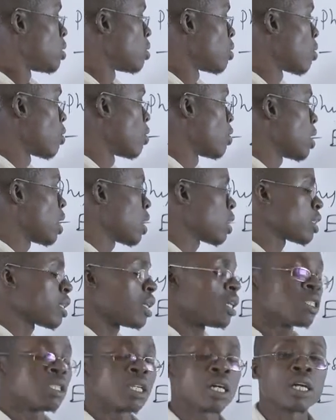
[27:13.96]
So
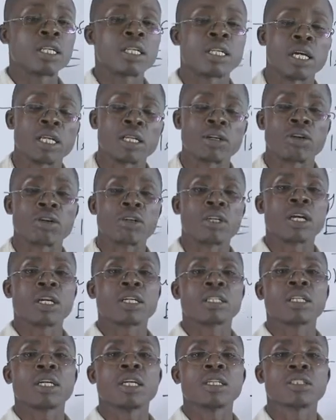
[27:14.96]
conductors and
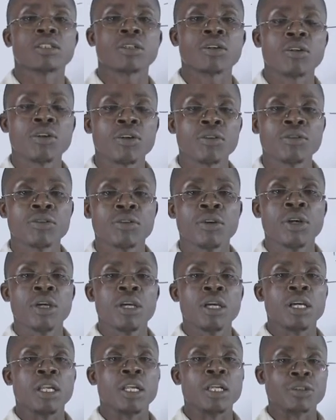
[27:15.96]
non-conductors of
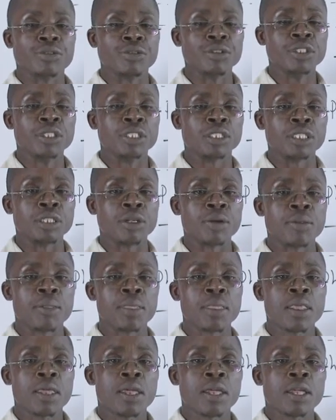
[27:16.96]
electricity.
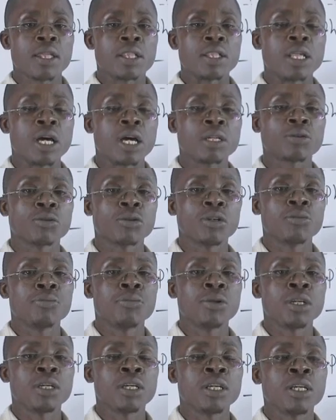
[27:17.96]
That will
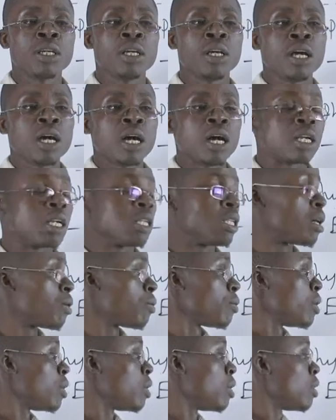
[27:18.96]
be another
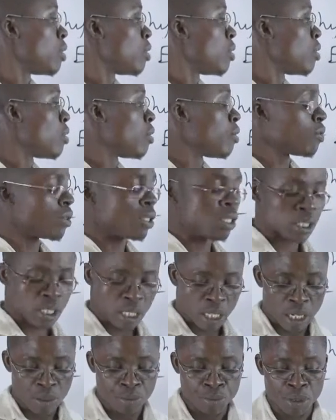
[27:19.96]
way of
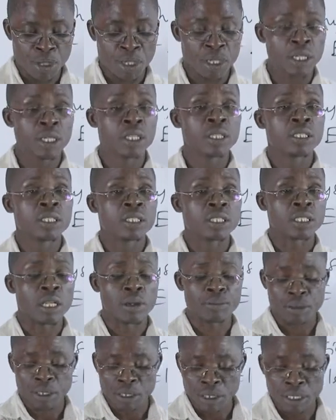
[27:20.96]
describing
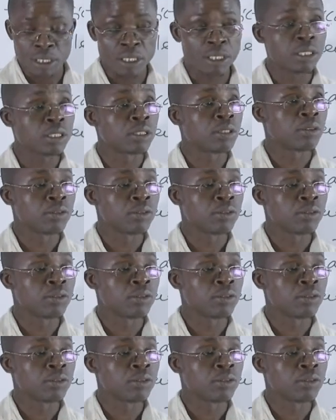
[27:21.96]
substances